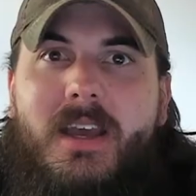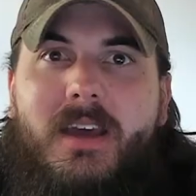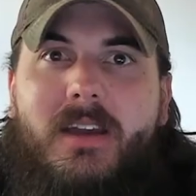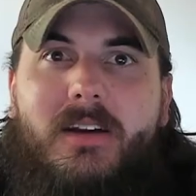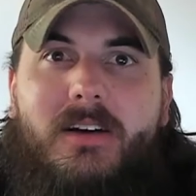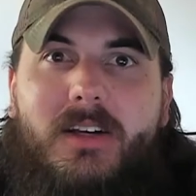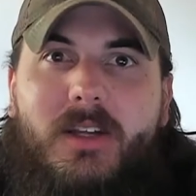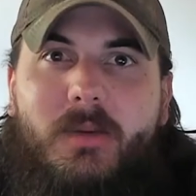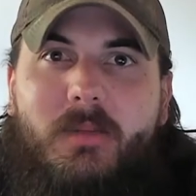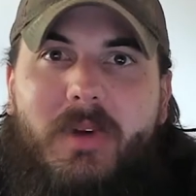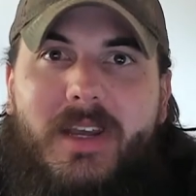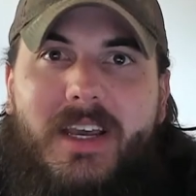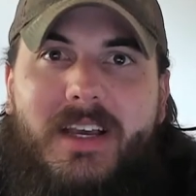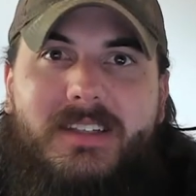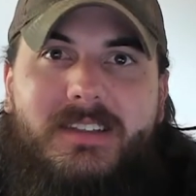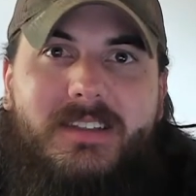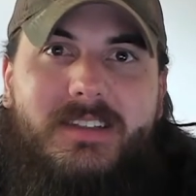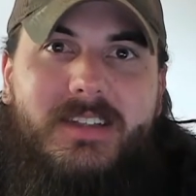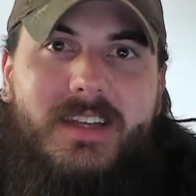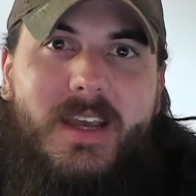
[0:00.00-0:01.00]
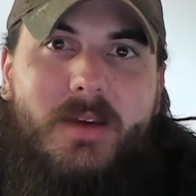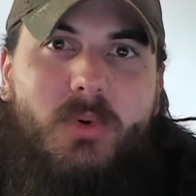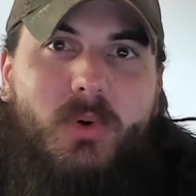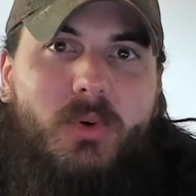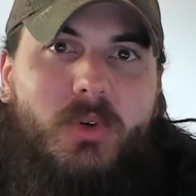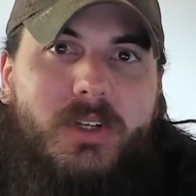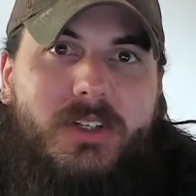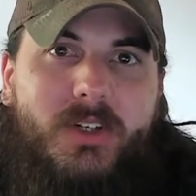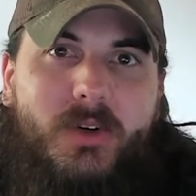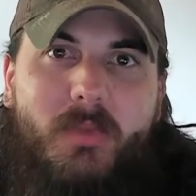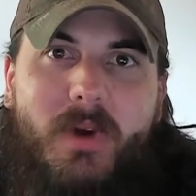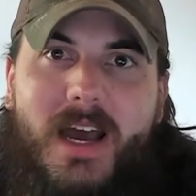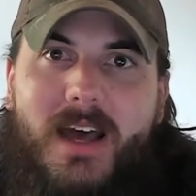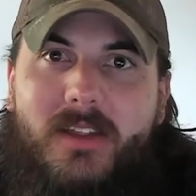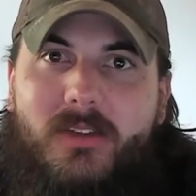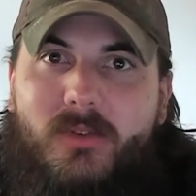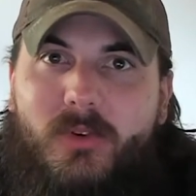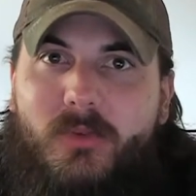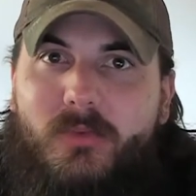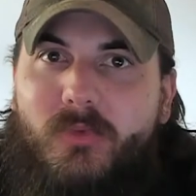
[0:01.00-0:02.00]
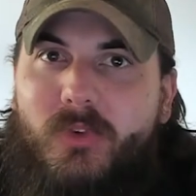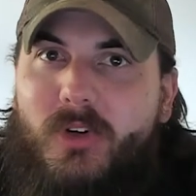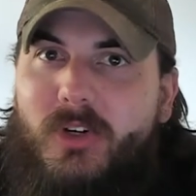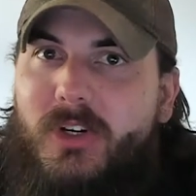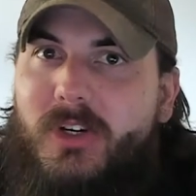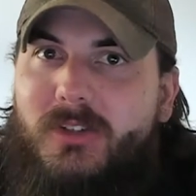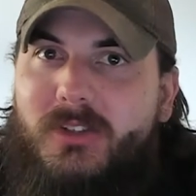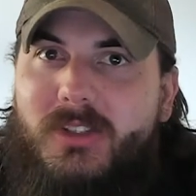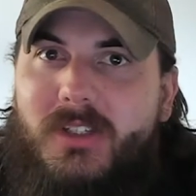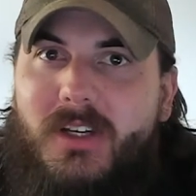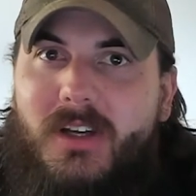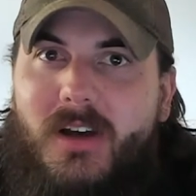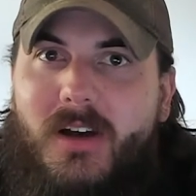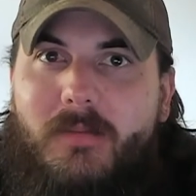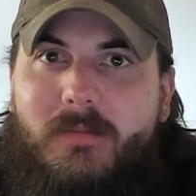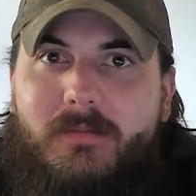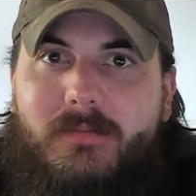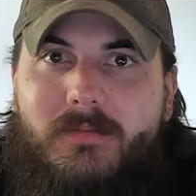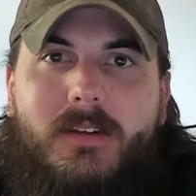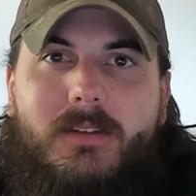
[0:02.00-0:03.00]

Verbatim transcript: that are going to be a staple in your bathroom for years to come.